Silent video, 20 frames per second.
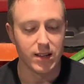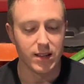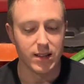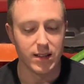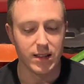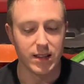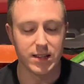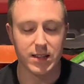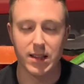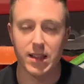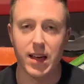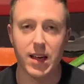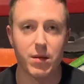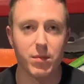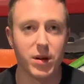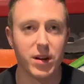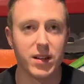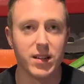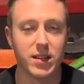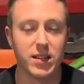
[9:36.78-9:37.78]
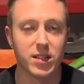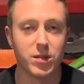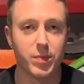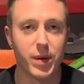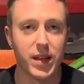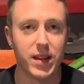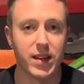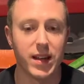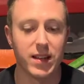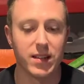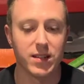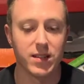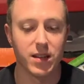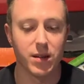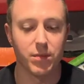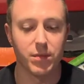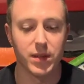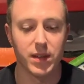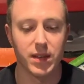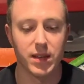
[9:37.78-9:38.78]
That's a lot of money to spend on
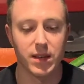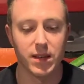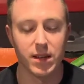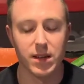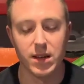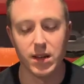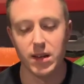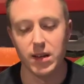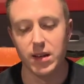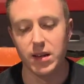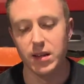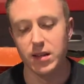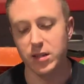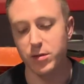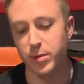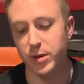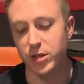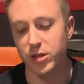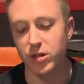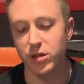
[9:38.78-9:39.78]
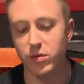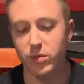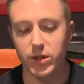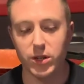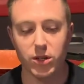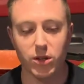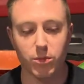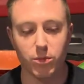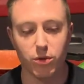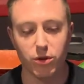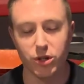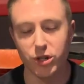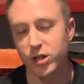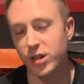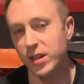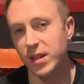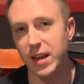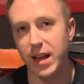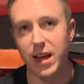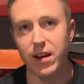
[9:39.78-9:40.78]
something, especially when you're pushing
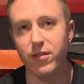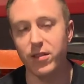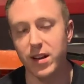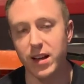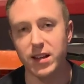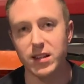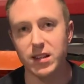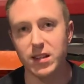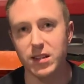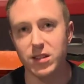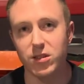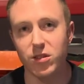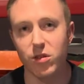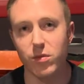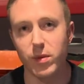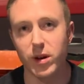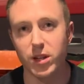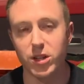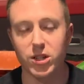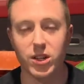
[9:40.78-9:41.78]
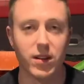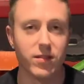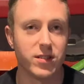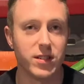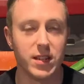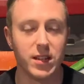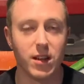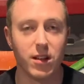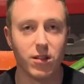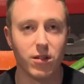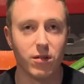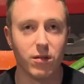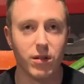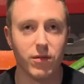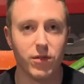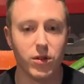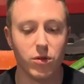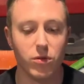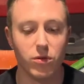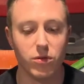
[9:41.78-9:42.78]
and advertising so much. I've seen other
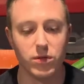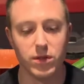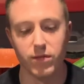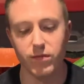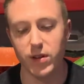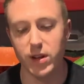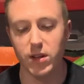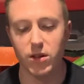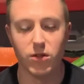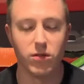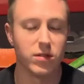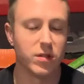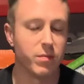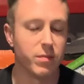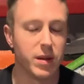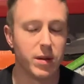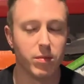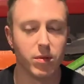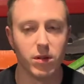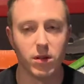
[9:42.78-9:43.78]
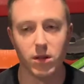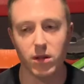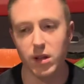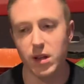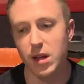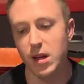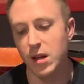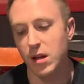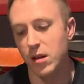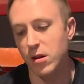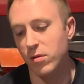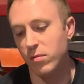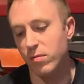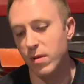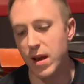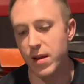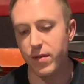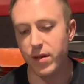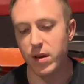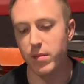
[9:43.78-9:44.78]
reviews and videos and people
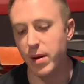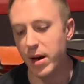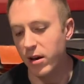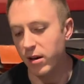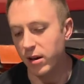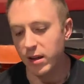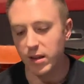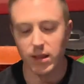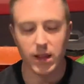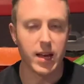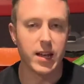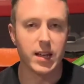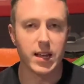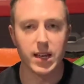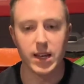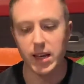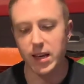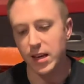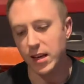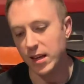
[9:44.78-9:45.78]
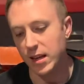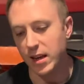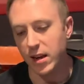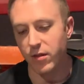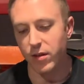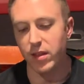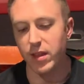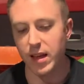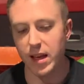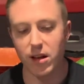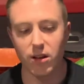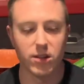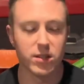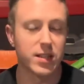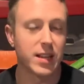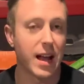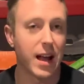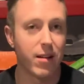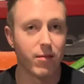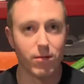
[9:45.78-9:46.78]
raving about it and liking it and everything else.
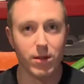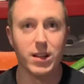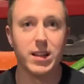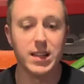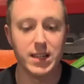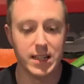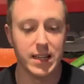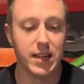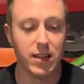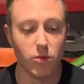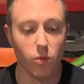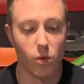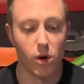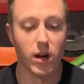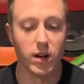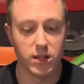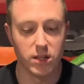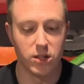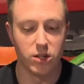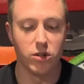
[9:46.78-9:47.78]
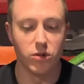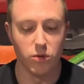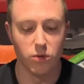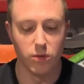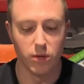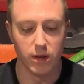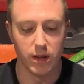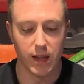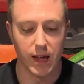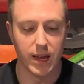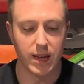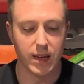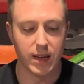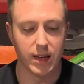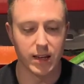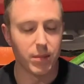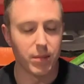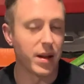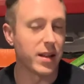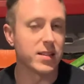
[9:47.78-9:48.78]
I really did want to like it.
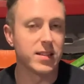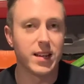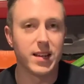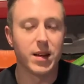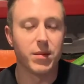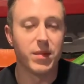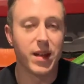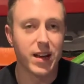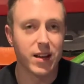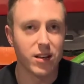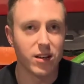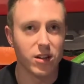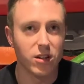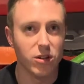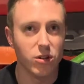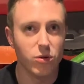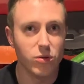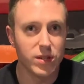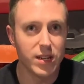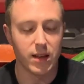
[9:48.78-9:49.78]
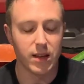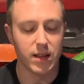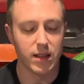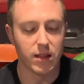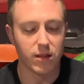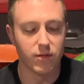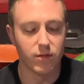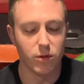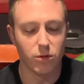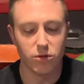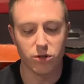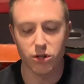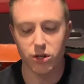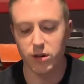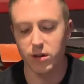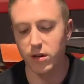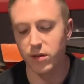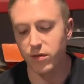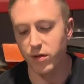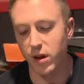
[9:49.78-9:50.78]
I'm not saying I'm not going to use it in the future
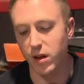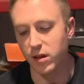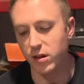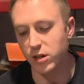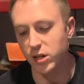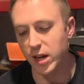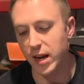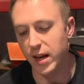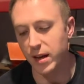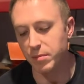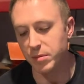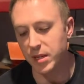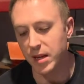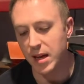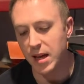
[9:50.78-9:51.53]
or for other jobs.